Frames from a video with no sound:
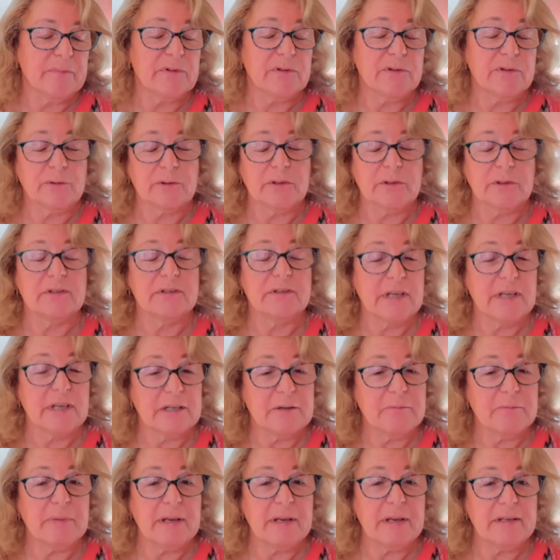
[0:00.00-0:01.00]
sort of
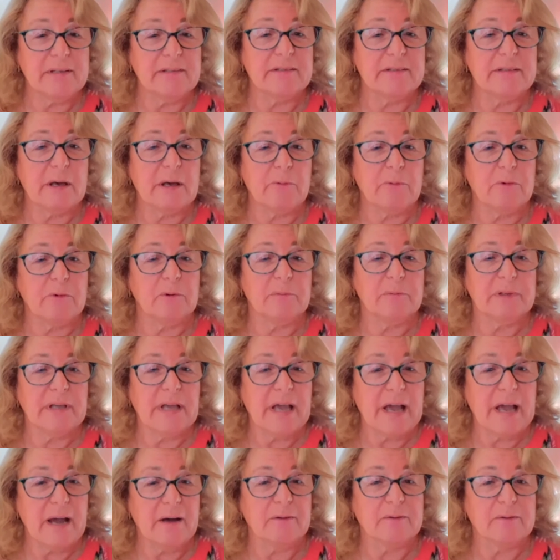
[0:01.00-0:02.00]
database that will
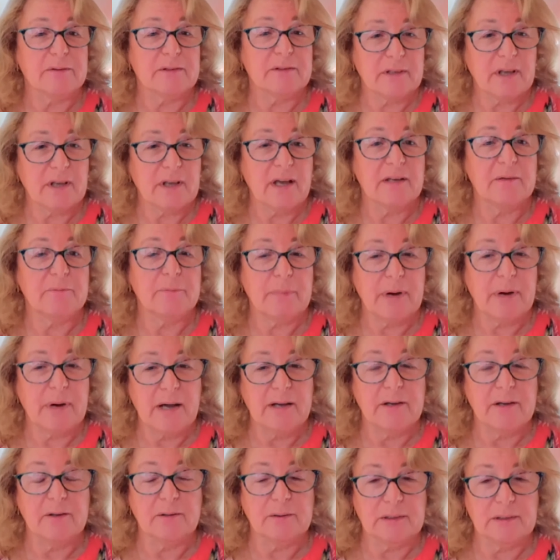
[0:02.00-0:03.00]
be outside
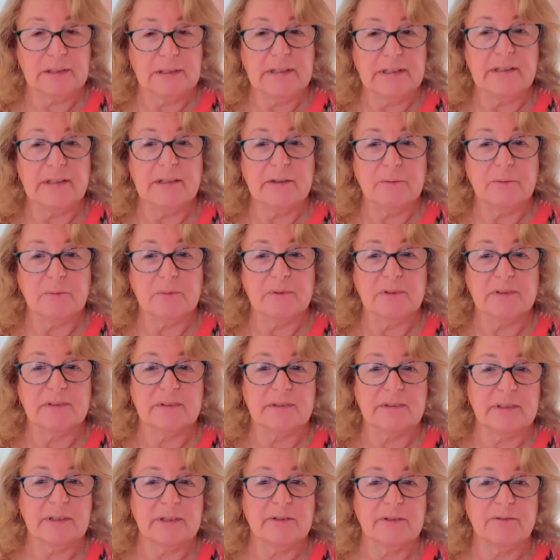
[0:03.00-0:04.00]
BioLINCC, and we'll
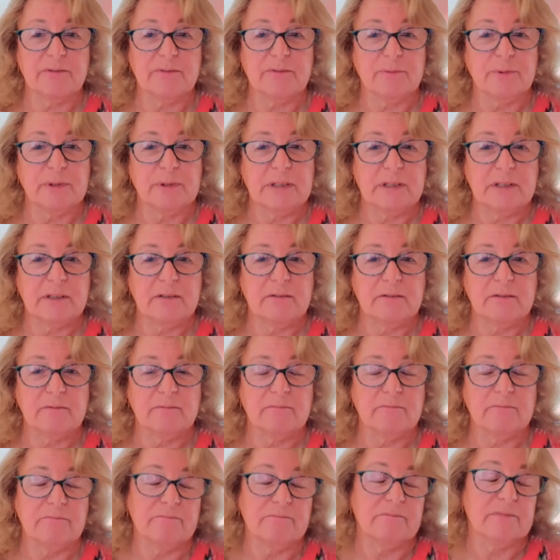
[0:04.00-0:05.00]
see if we
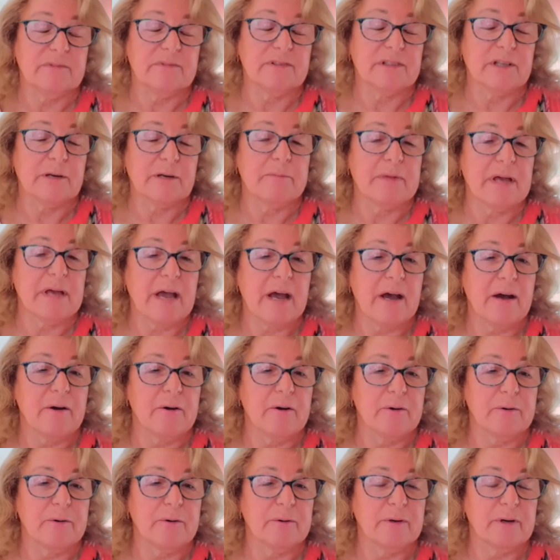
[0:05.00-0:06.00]
can
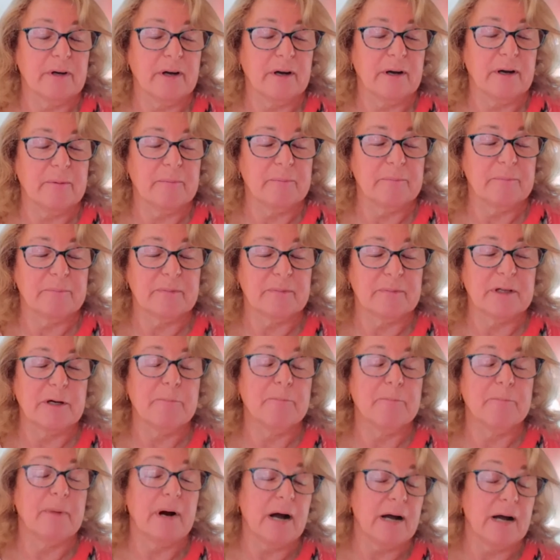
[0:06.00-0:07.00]
somehow
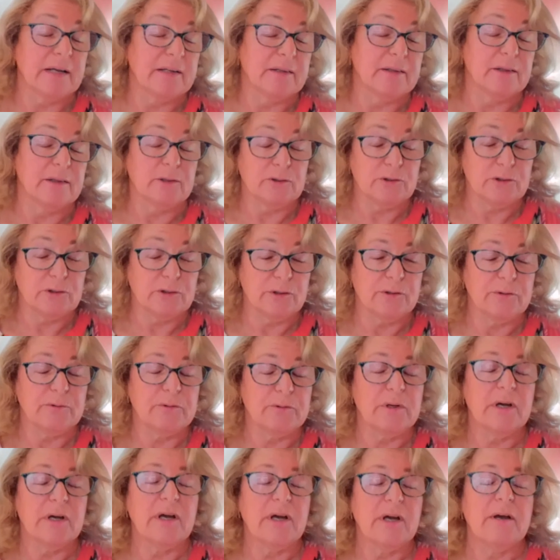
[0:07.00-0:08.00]
combine the
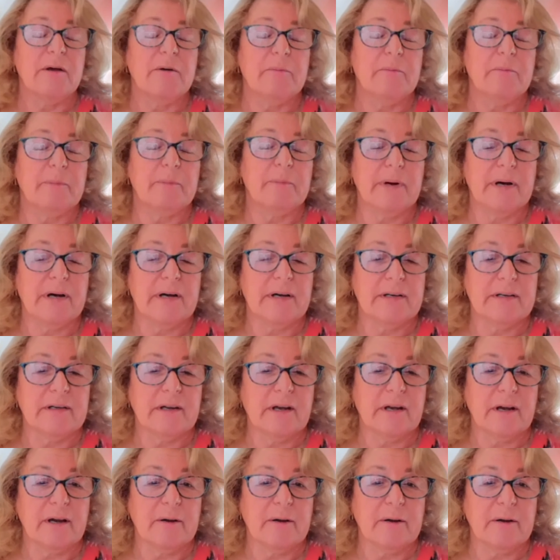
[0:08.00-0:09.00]
two. But
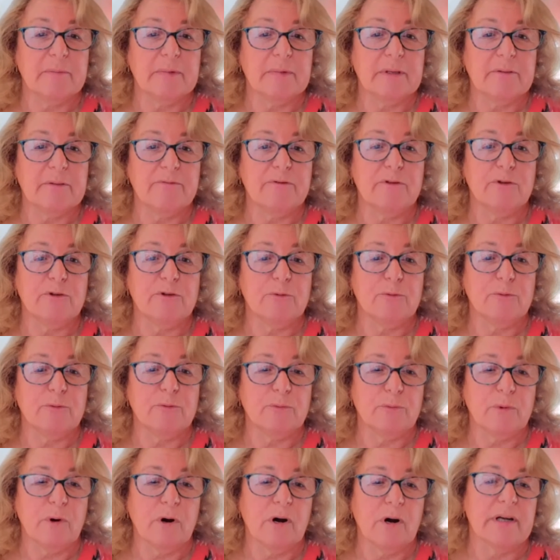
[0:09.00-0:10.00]
if you
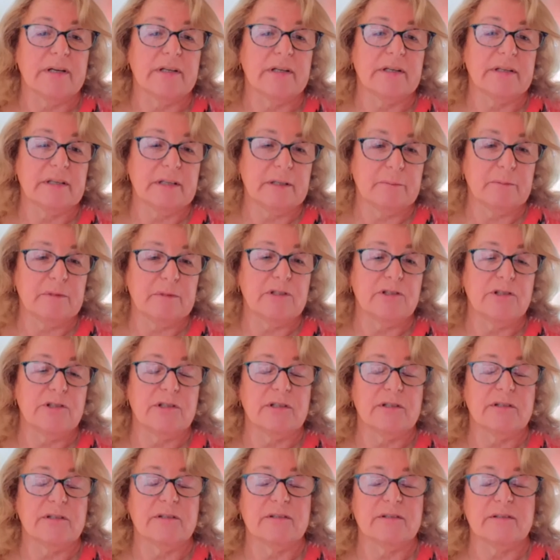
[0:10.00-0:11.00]
want
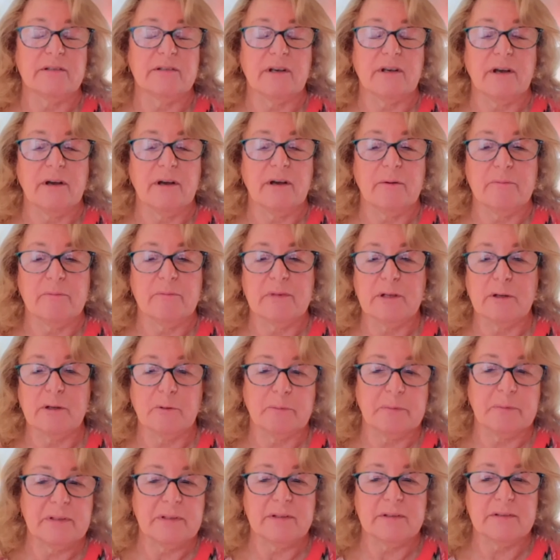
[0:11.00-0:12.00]
images, there'll
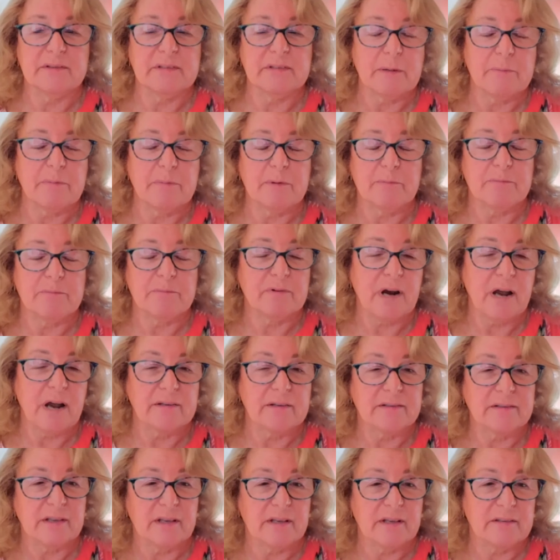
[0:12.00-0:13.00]
be a separate
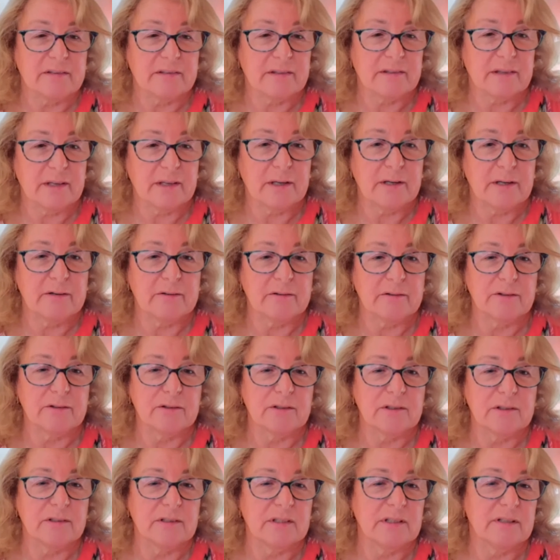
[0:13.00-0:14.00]
process there.
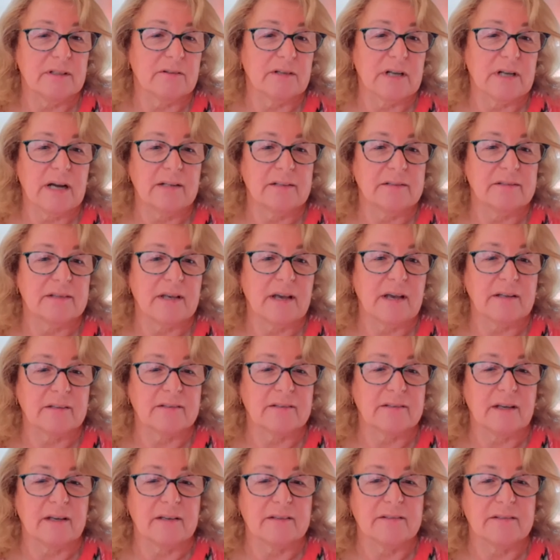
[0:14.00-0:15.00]
You can either
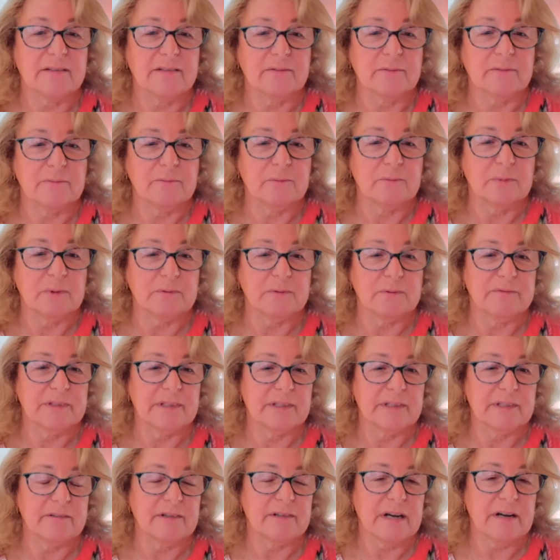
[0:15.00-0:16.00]
contact us and we'll
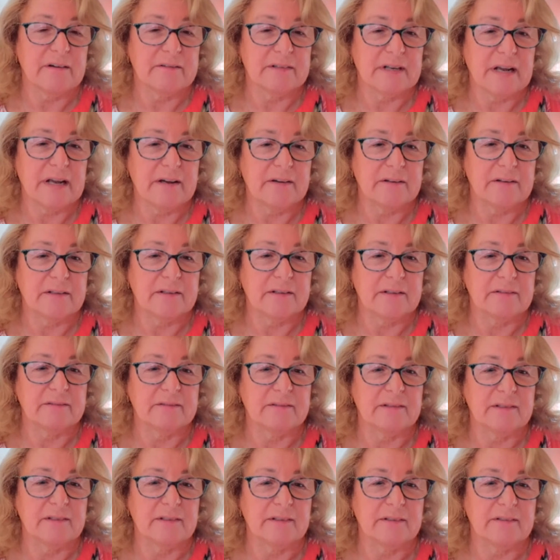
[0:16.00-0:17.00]
figure out how to
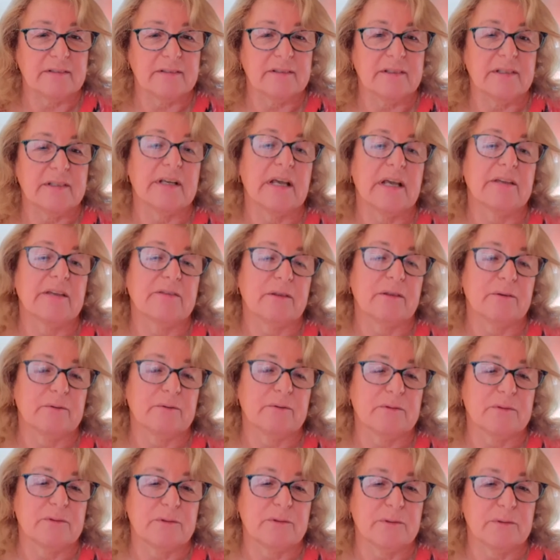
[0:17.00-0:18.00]
get
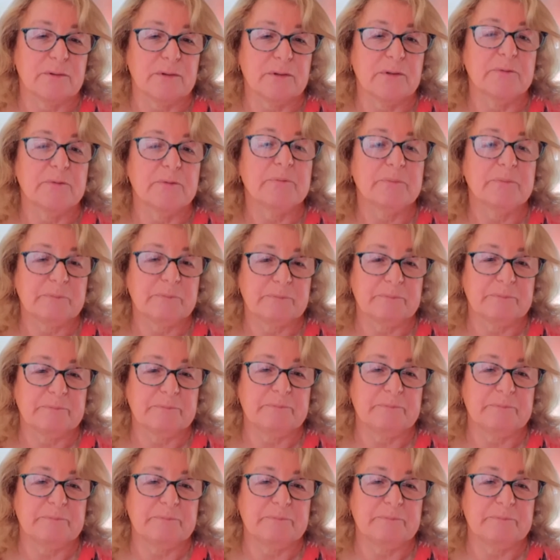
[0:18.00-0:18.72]
those to you.